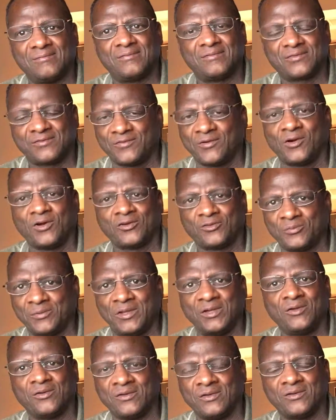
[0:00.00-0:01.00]
as far as
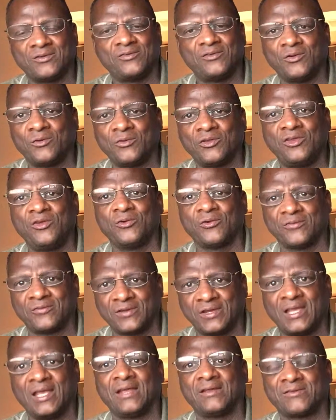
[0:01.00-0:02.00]
we know, there's no cure
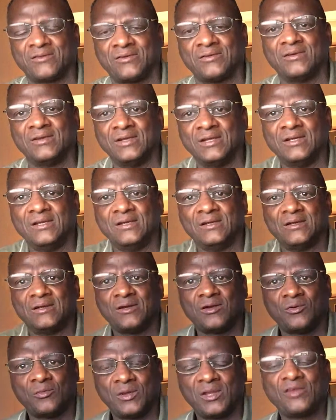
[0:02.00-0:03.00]
for cancer.
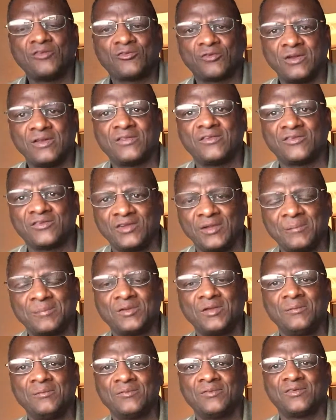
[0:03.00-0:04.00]
We can treat the
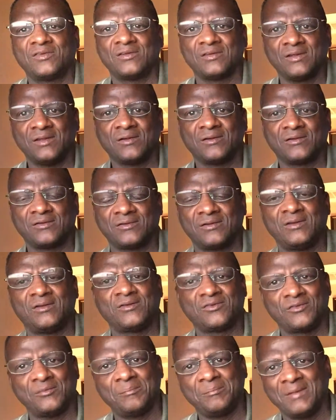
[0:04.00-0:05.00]
symptoms. There
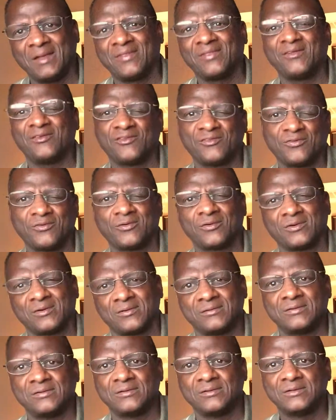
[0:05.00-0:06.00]
are some methods
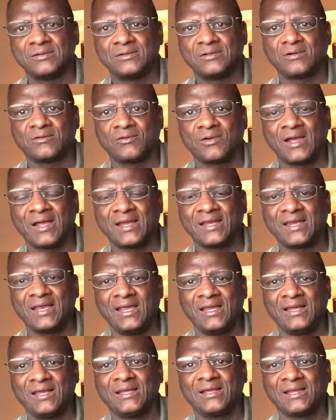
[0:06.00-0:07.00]
for
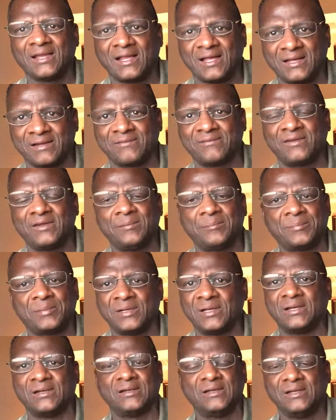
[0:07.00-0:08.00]
eradicating a lot of it,
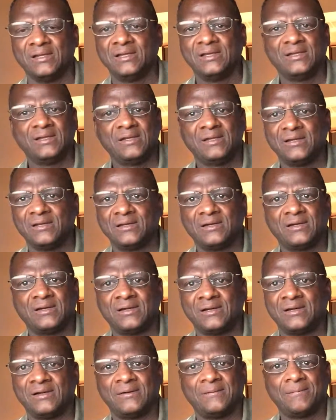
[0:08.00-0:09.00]
but
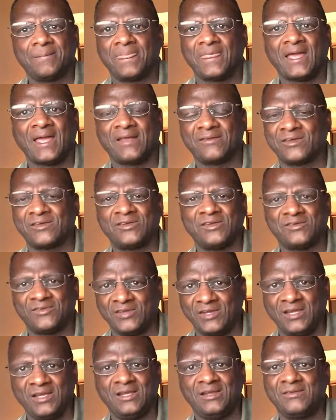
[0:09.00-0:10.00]
as a
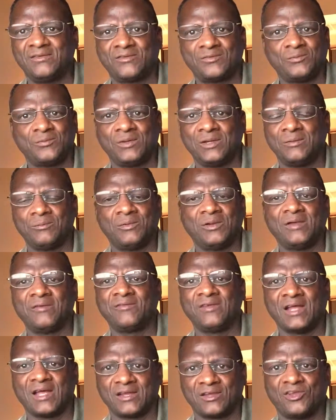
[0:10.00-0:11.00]
disease, we
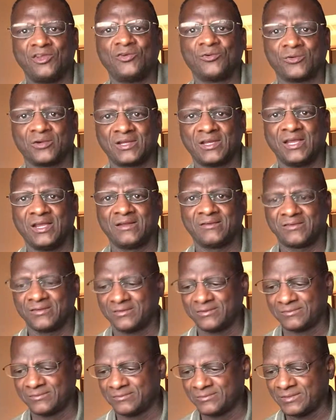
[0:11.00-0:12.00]
have not cured
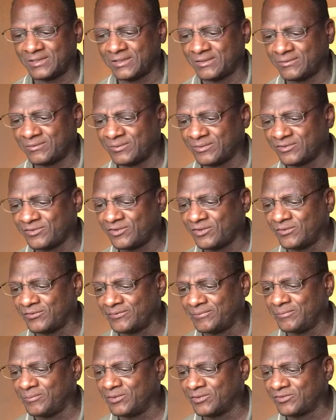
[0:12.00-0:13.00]
cancer. We're
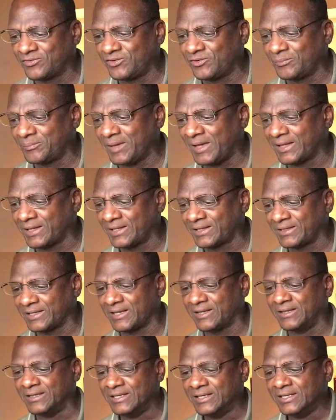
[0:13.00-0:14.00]
still battling
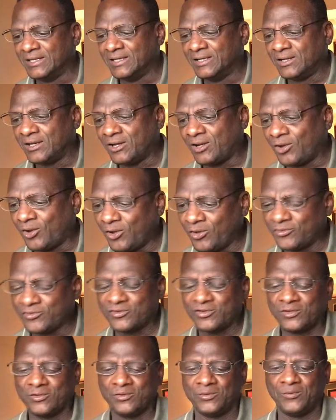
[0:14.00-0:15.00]
that.
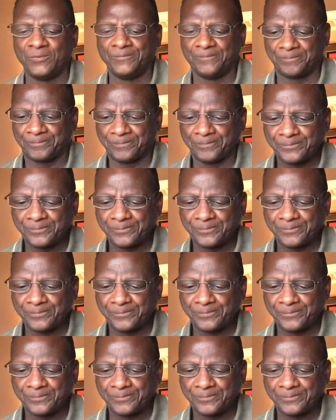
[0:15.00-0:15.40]
Also,